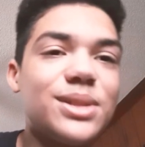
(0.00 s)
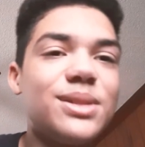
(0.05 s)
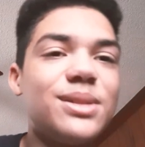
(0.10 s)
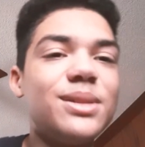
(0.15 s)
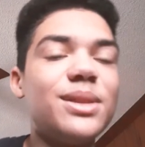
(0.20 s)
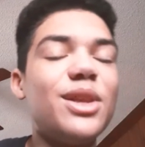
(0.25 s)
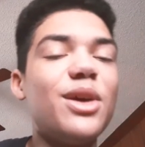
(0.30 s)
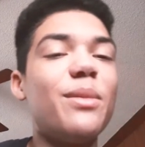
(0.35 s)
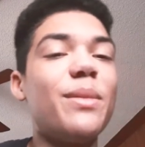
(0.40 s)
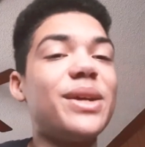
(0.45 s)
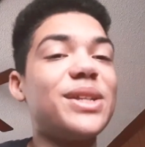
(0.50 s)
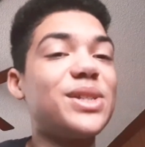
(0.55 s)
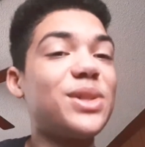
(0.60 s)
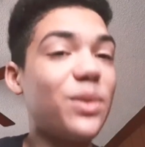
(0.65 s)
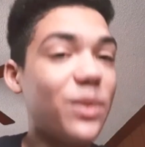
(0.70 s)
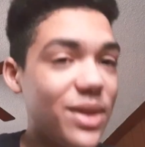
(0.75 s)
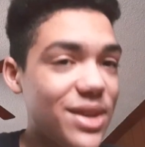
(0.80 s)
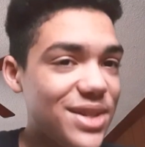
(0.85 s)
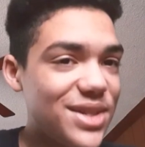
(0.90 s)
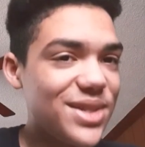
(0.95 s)
no, my
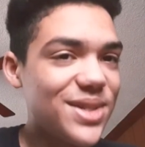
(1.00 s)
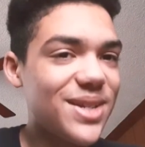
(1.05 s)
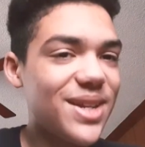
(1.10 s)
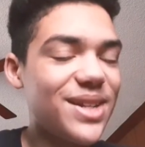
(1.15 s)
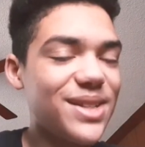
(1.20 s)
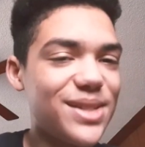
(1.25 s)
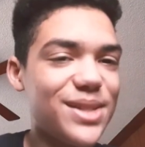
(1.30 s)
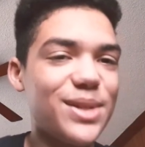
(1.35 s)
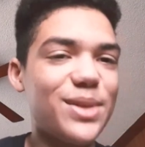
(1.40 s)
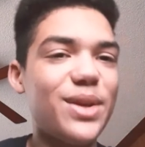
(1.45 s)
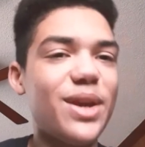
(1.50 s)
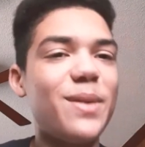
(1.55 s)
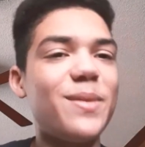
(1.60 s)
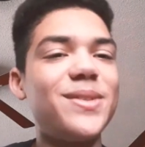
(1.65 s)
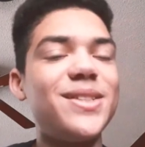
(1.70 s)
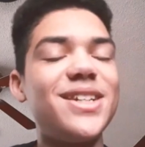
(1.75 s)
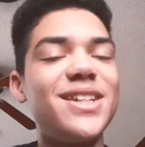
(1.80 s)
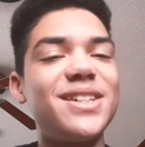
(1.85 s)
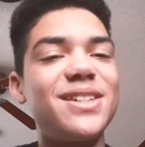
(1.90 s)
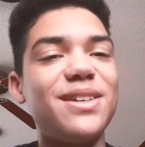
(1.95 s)
Twitch, Instagram, and
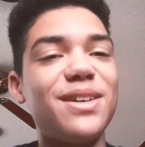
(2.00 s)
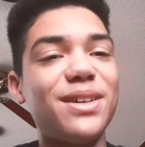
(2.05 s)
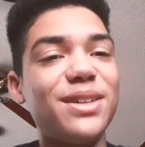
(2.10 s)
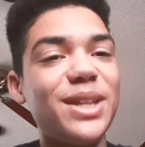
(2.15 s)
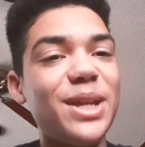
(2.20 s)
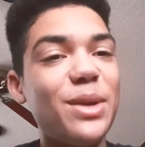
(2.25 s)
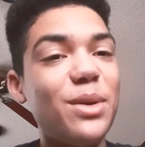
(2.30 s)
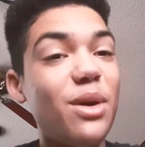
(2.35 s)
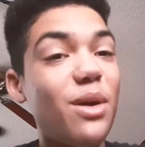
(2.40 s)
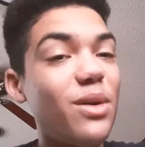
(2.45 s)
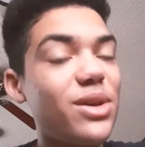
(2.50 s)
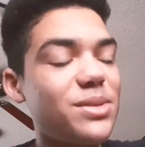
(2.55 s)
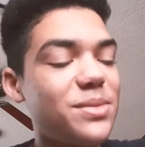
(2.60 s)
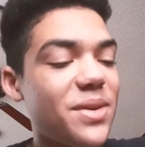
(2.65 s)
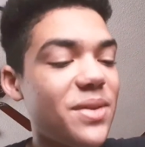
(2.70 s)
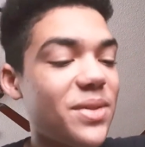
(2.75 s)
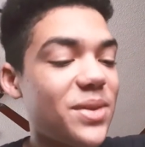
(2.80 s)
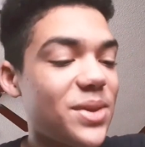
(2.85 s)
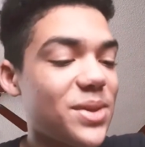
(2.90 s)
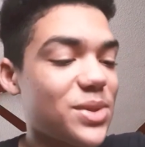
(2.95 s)
TikTok link will always be
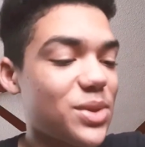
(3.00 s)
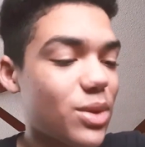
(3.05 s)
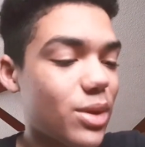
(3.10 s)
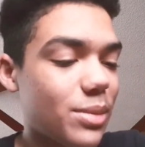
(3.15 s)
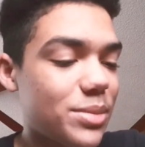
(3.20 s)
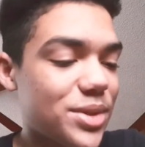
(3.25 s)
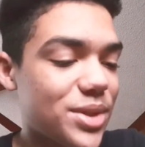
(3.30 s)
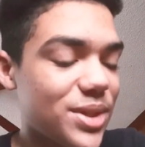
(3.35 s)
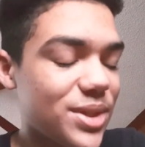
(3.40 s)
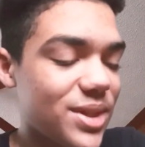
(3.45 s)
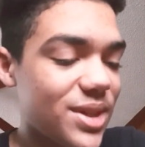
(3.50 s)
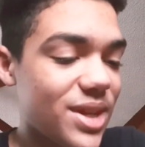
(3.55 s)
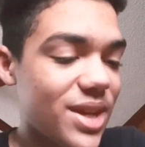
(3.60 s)
in the description.